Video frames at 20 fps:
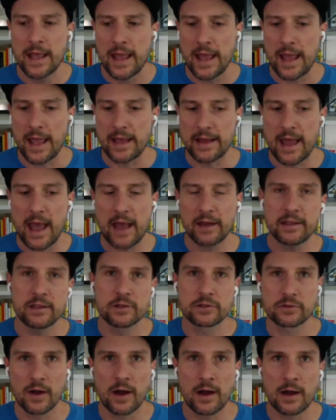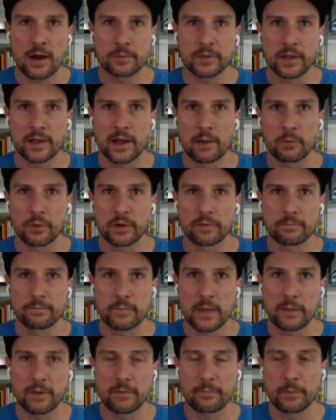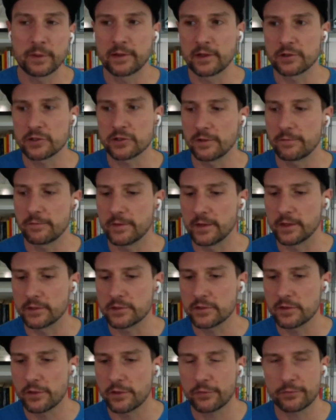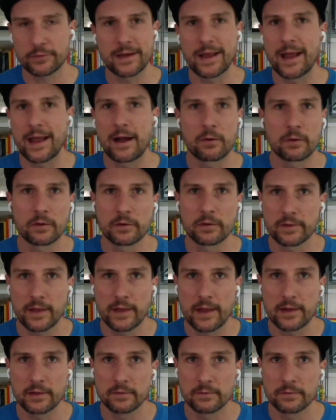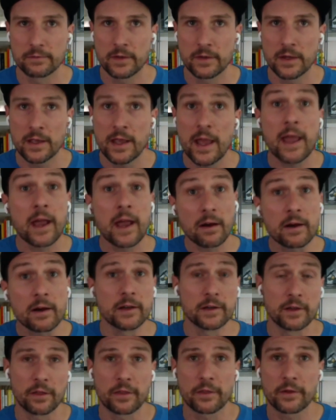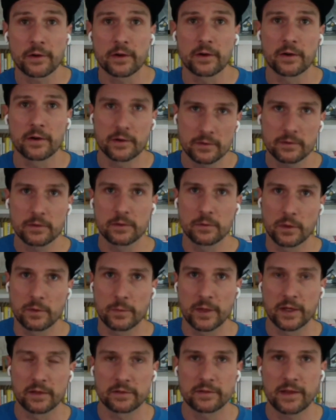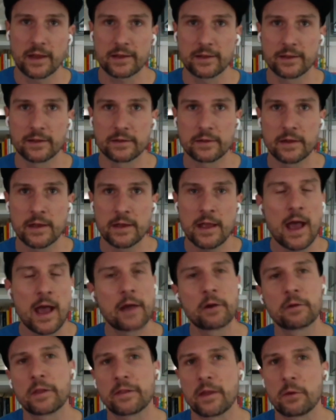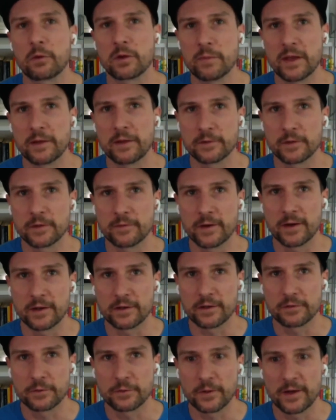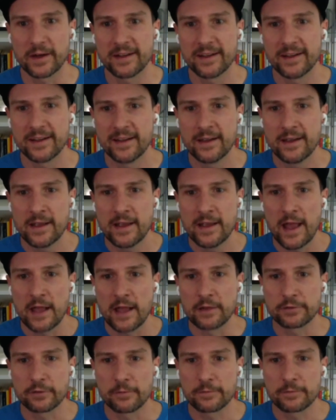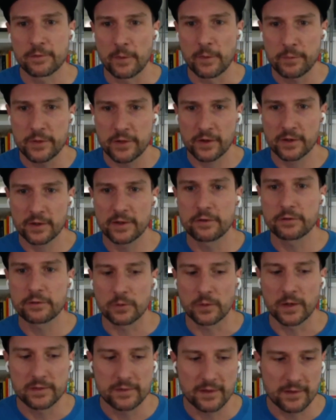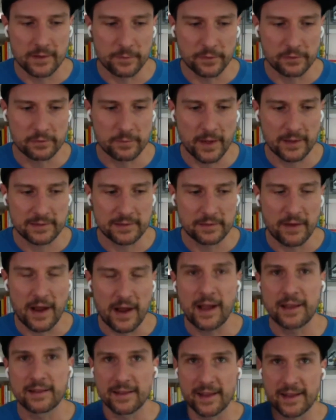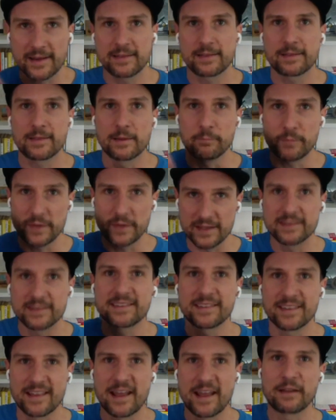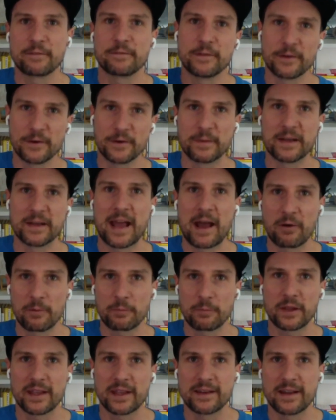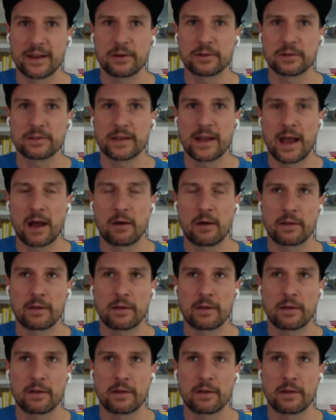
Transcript: And had he dropped, and I would have maybe potentially finished 3 hours ahead of Aaron in third, who would have been in second, I don't think that would have made for a very good story. And so from a purely storytelling perspective, I liked the beats in that film and how it played out and how I